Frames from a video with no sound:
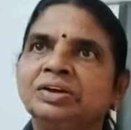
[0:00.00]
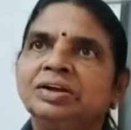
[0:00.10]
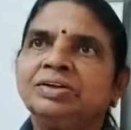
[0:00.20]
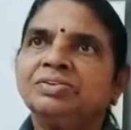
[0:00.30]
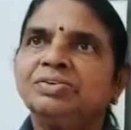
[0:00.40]

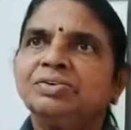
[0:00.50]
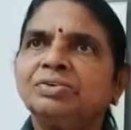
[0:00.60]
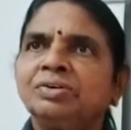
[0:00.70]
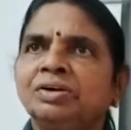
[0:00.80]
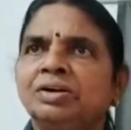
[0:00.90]

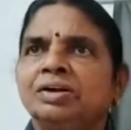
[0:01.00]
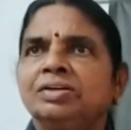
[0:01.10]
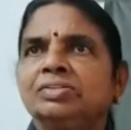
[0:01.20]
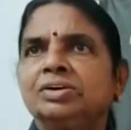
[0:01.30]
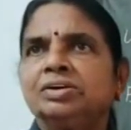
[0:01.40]
So
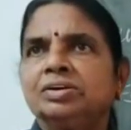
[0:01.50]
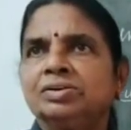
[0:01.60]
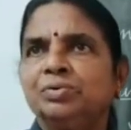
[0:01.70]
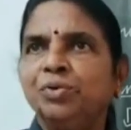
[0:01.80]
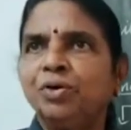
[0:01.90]
the
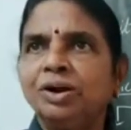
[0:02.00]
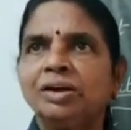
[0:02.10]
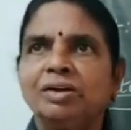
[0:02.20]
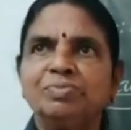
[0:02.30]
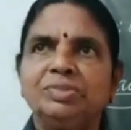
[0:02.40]

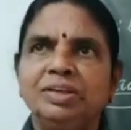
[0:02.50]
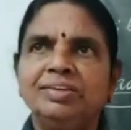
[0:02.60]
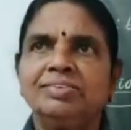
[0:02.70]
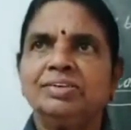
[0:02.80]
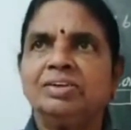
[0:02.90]
owner of
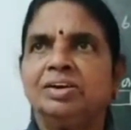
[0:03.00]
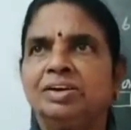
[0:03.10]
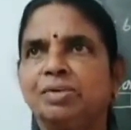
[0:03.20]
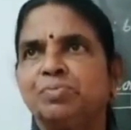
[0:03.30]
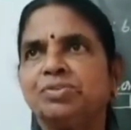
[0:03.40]
these
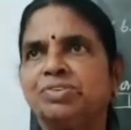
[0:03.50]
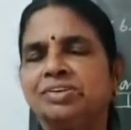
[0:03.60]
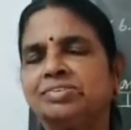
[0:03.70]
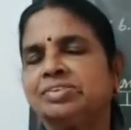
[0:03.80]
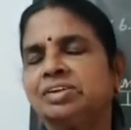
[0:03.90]

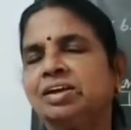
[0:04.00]
deposits